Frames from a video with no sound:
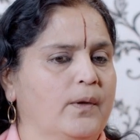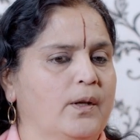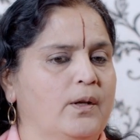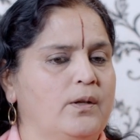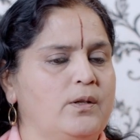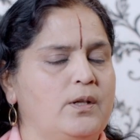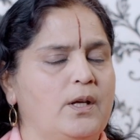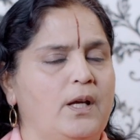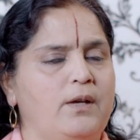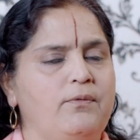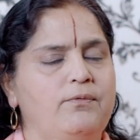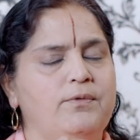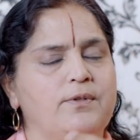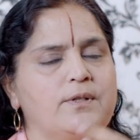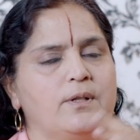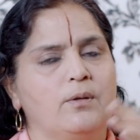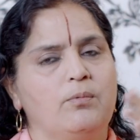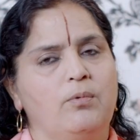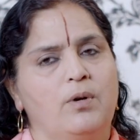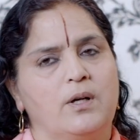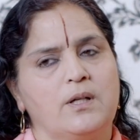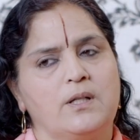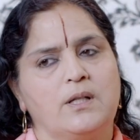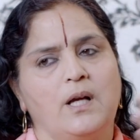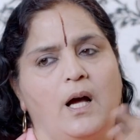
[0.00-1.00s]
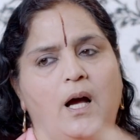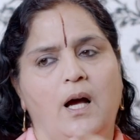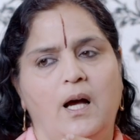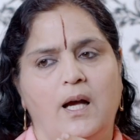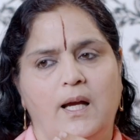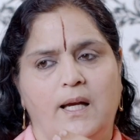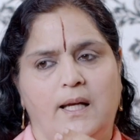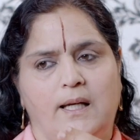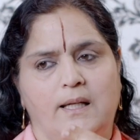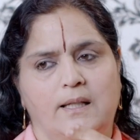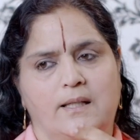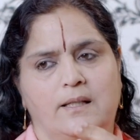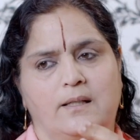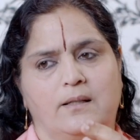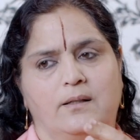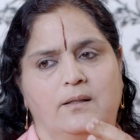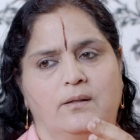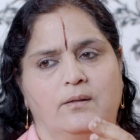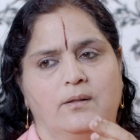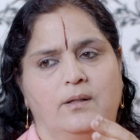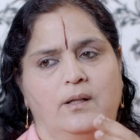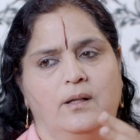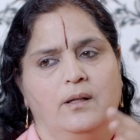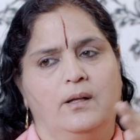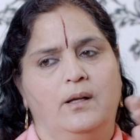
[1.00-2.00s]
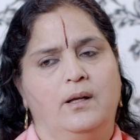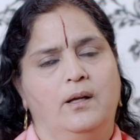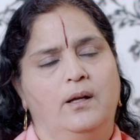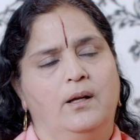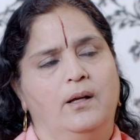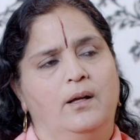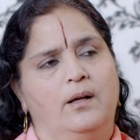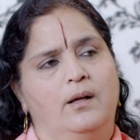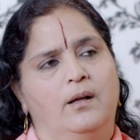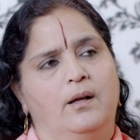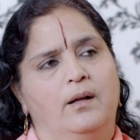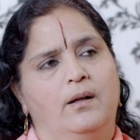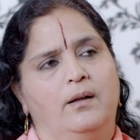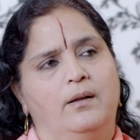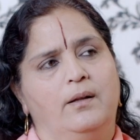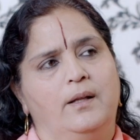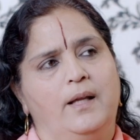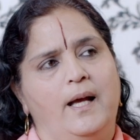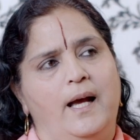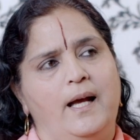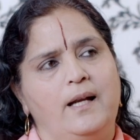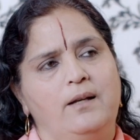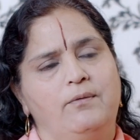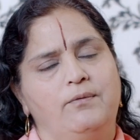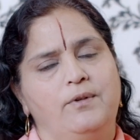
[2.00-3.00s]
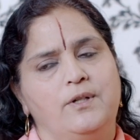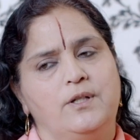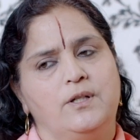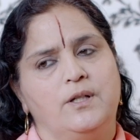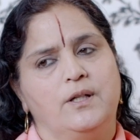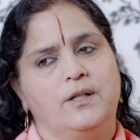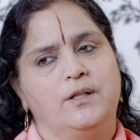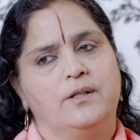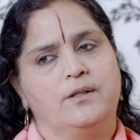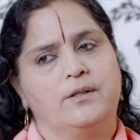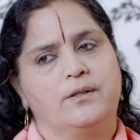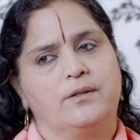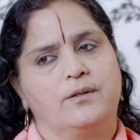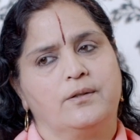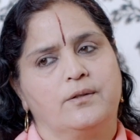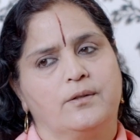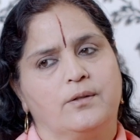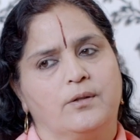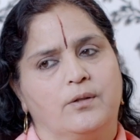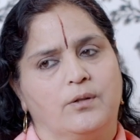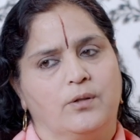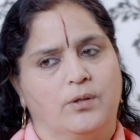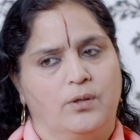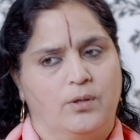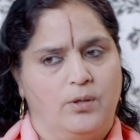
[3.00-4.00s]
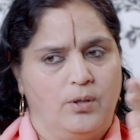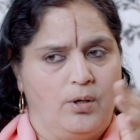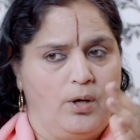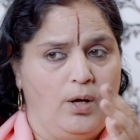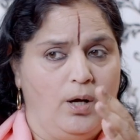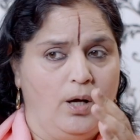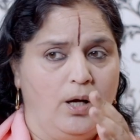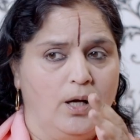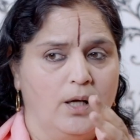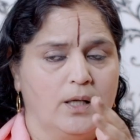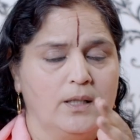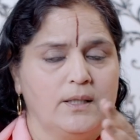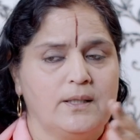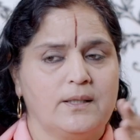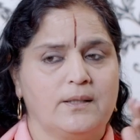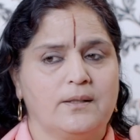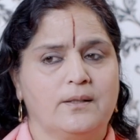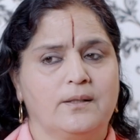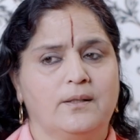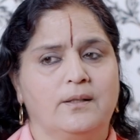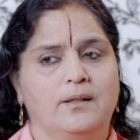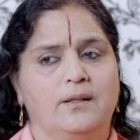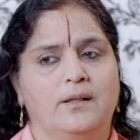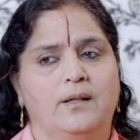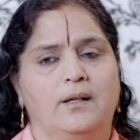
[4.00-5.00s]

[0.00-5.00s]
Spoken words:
So if you say, what's ice? That which is gross,